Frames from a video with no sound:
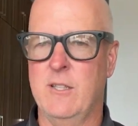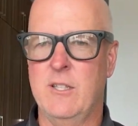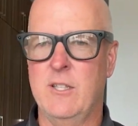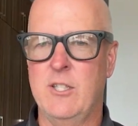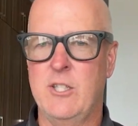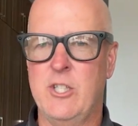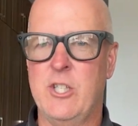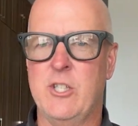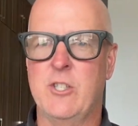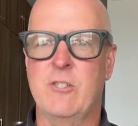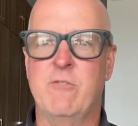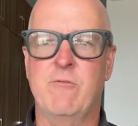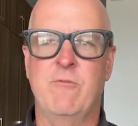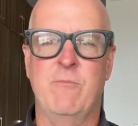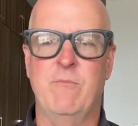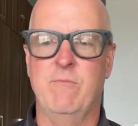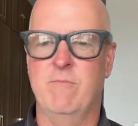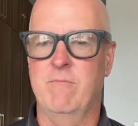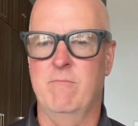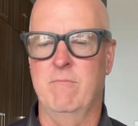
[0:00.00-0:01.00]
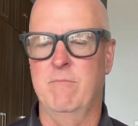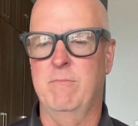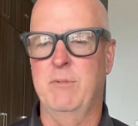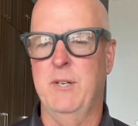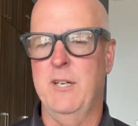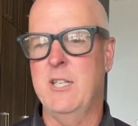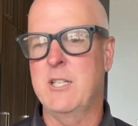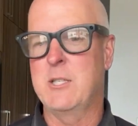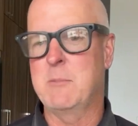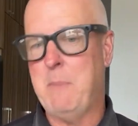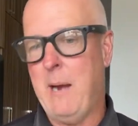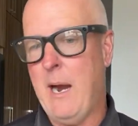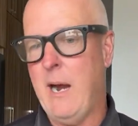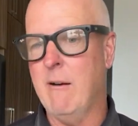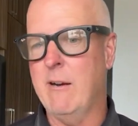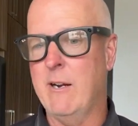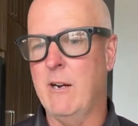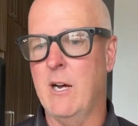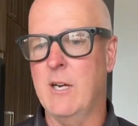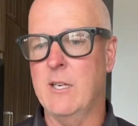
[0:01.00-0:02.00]
just pretty
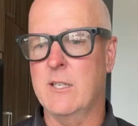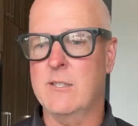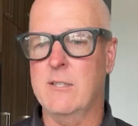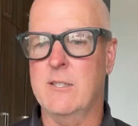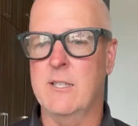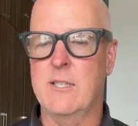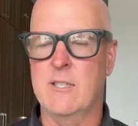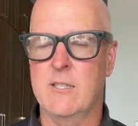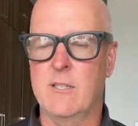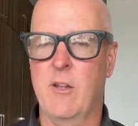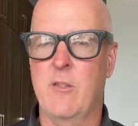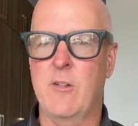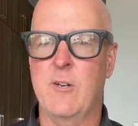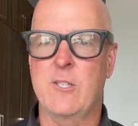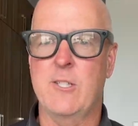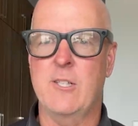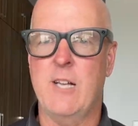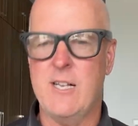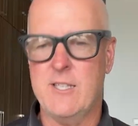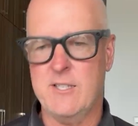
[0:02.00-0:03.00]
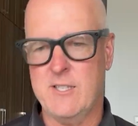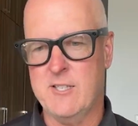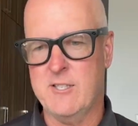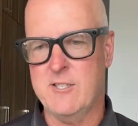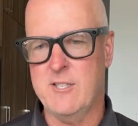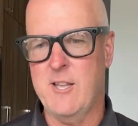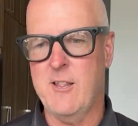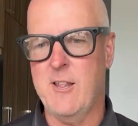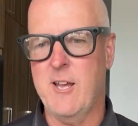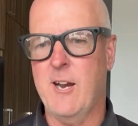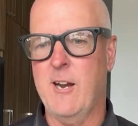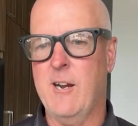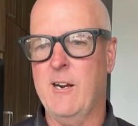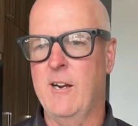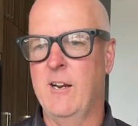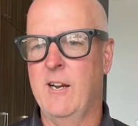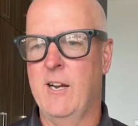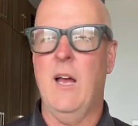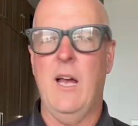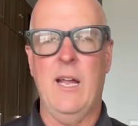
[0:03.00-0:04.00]
inspiring, honestly. So there's lots to see there.
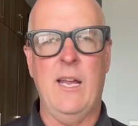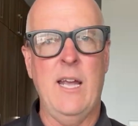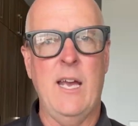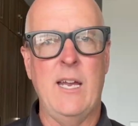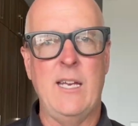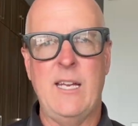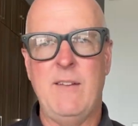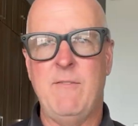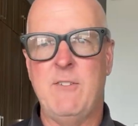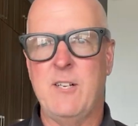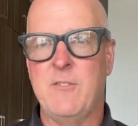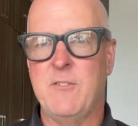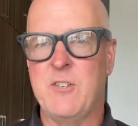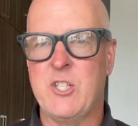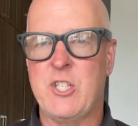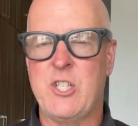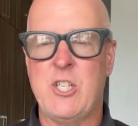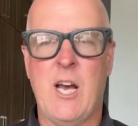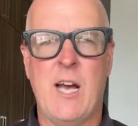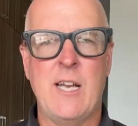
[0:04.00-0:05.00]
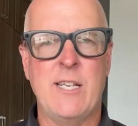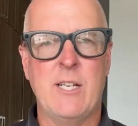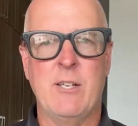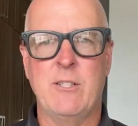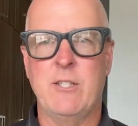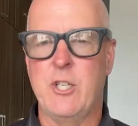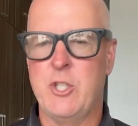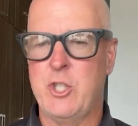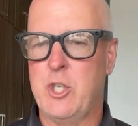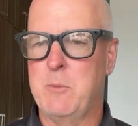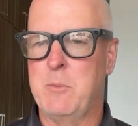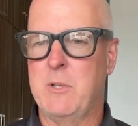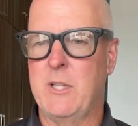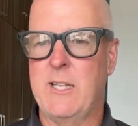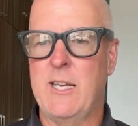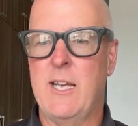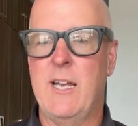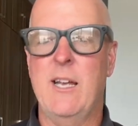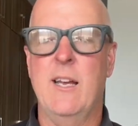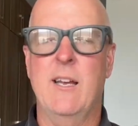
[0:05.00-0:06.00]
Again, even if it's not during the
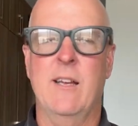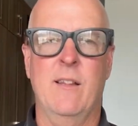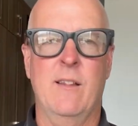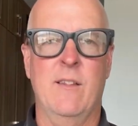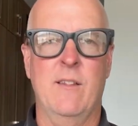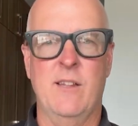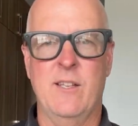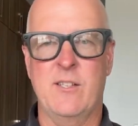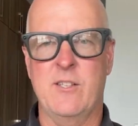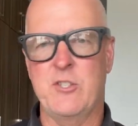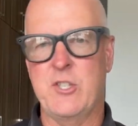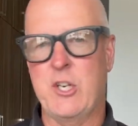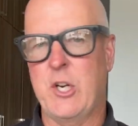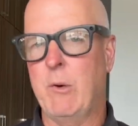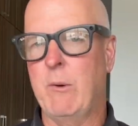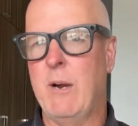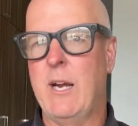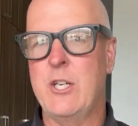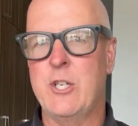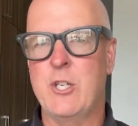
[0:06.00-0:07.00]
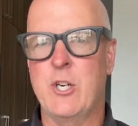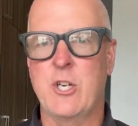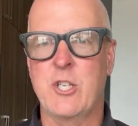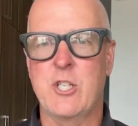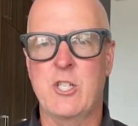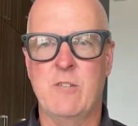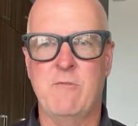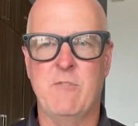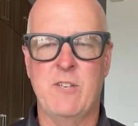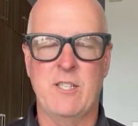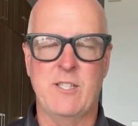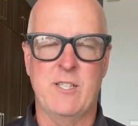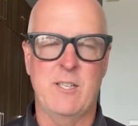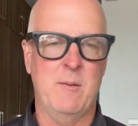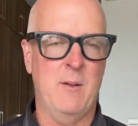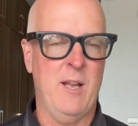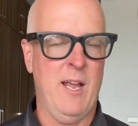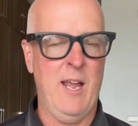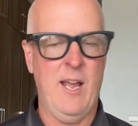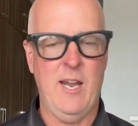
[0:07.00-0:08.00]
Jubilee, this is a great church to visit.
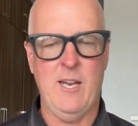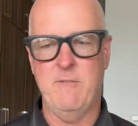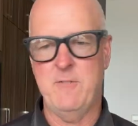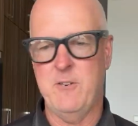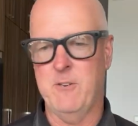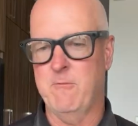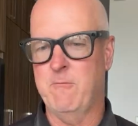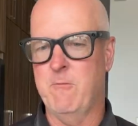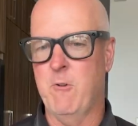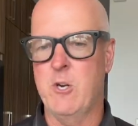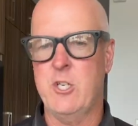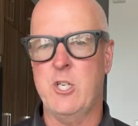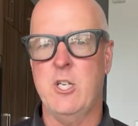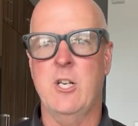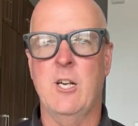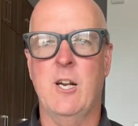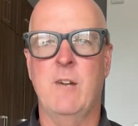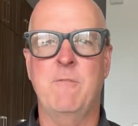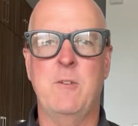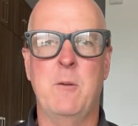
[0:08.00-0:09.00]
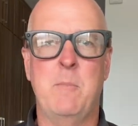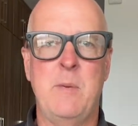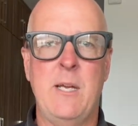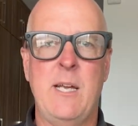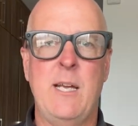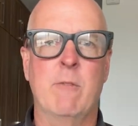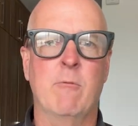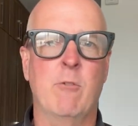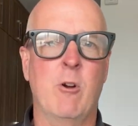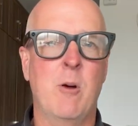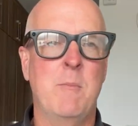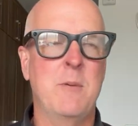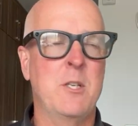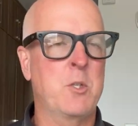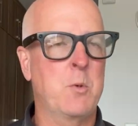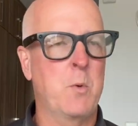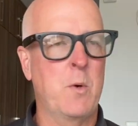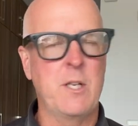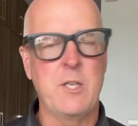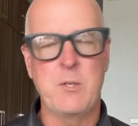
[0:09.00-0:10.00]
And if you're fortunate enough to be in Rome in
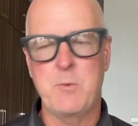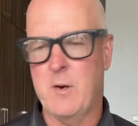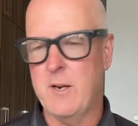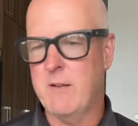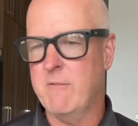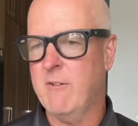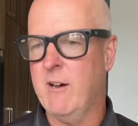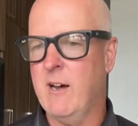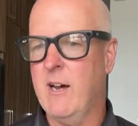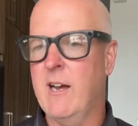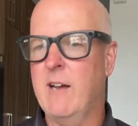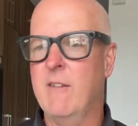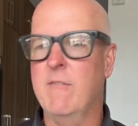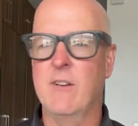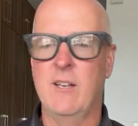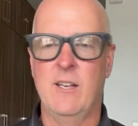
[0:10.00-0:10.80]
2025,